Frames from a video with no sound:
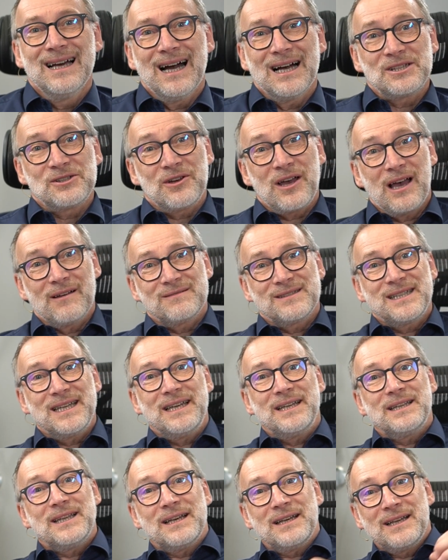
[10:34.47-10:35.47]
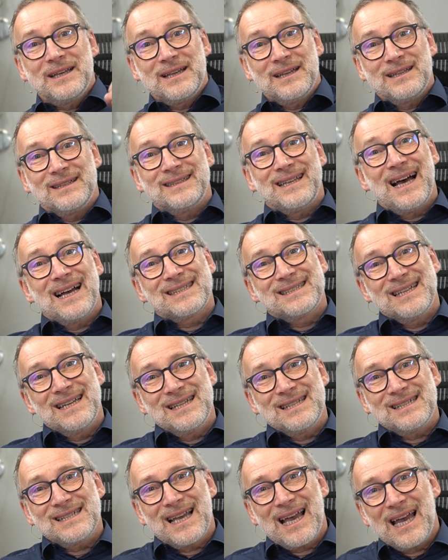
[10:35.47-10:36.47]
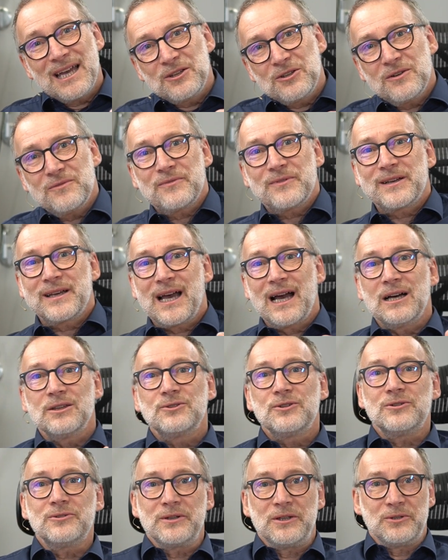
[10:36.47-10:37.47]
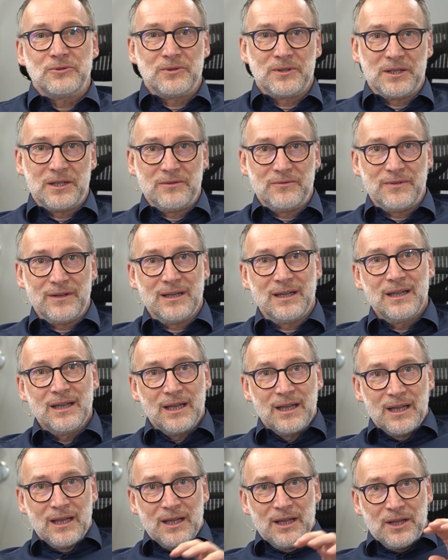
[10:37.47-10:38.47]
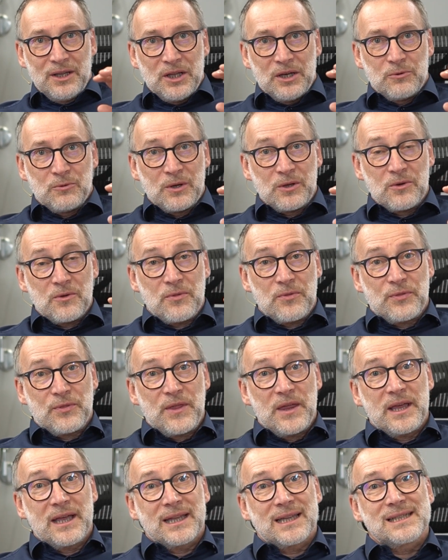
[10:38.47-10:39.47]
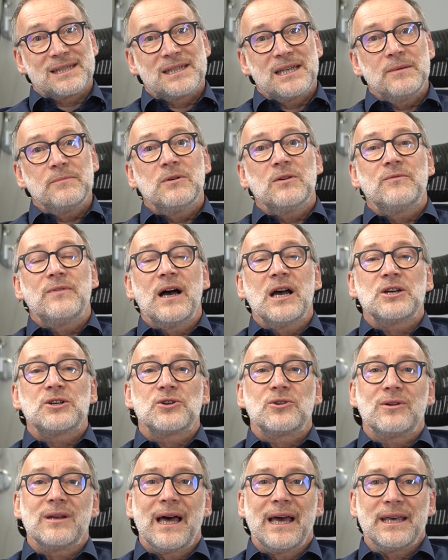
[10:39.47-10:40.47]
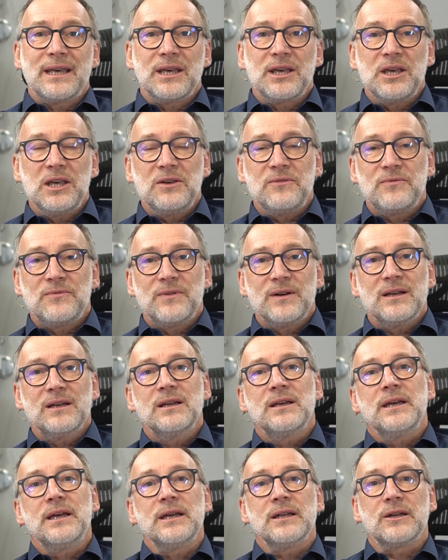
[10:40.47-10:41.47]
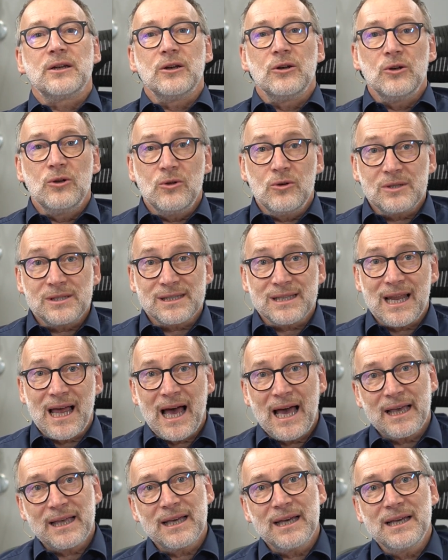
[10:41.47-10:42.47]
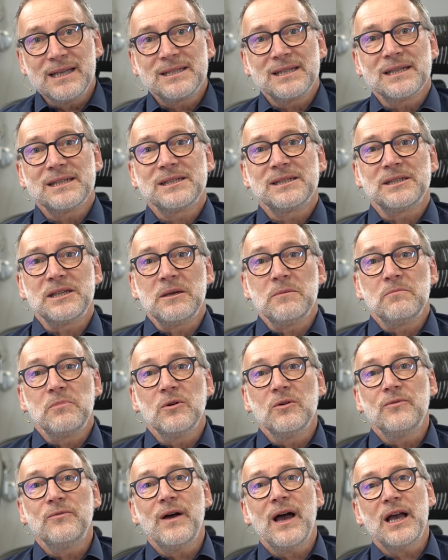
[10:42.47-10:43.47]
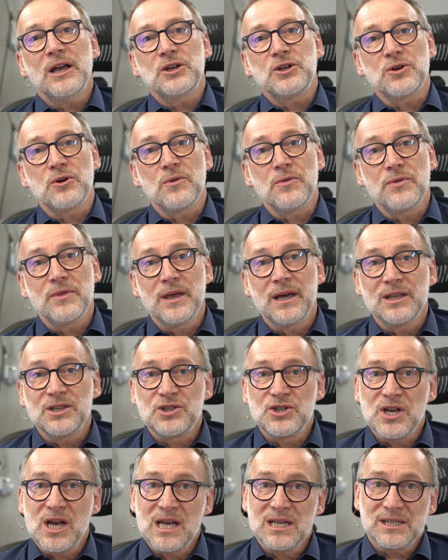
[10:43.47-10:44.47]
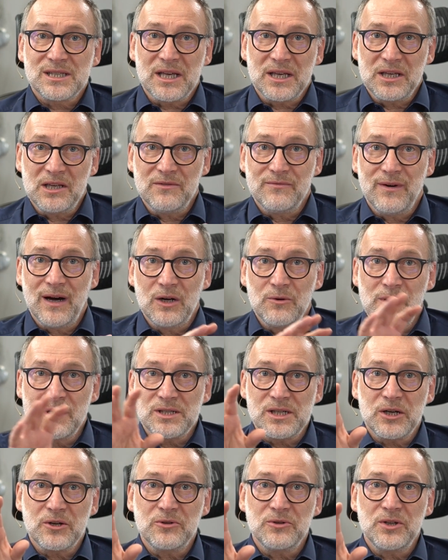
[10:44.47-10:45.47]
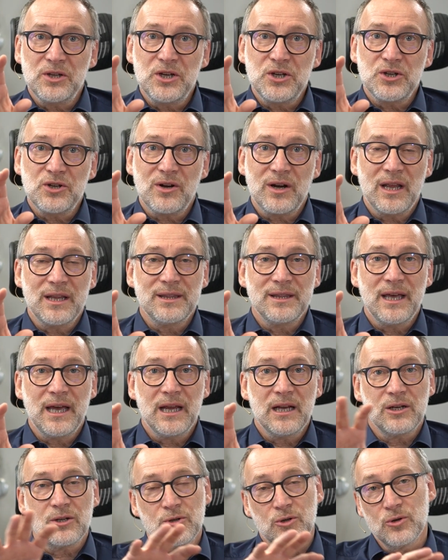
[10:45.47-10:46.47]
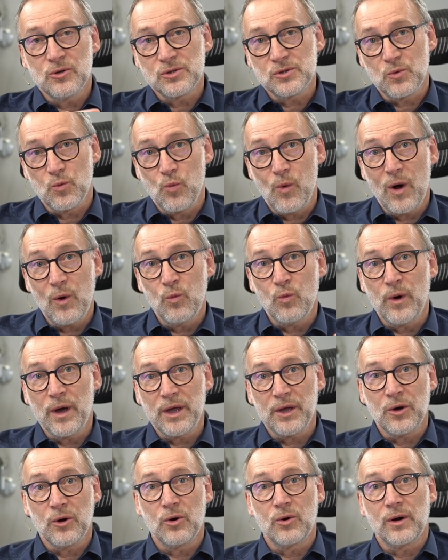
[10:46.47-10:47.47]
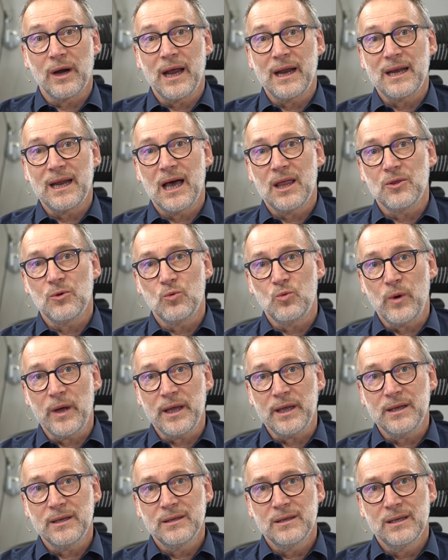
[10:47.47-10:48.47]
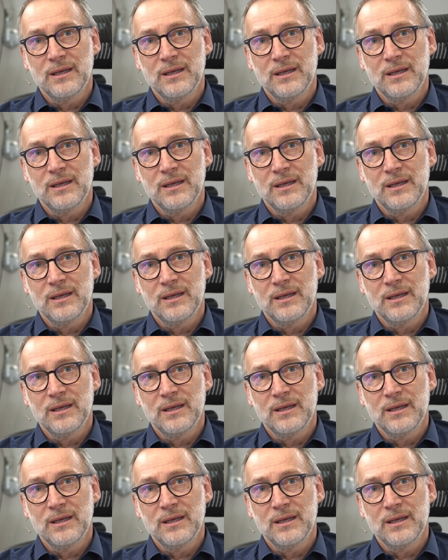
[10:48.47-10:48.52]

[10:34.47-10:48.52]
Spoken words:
As you have seen, DAX is kind of counterintuitive. When you think of a simple function like if, it looks like it's a simple function that just evaluates a condition and then goes one way or another way.